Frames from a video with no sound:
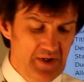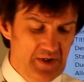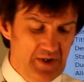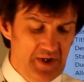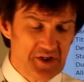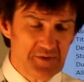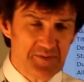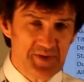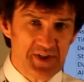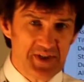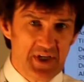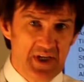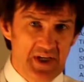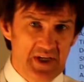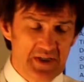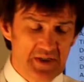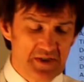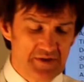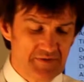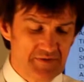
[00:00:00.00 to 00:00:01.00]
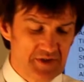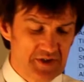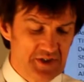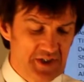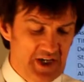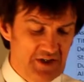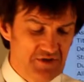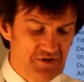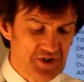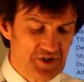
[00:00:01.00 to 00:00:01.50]
It's maintained for
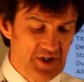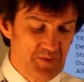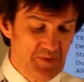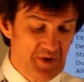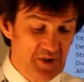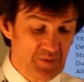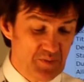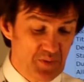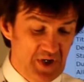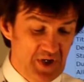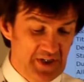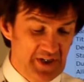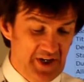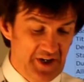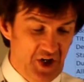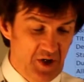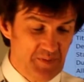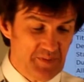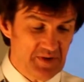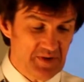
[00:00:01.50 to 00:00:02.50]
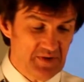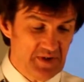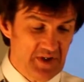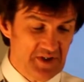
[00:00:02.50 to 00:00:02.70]
integrity, and we can bring that up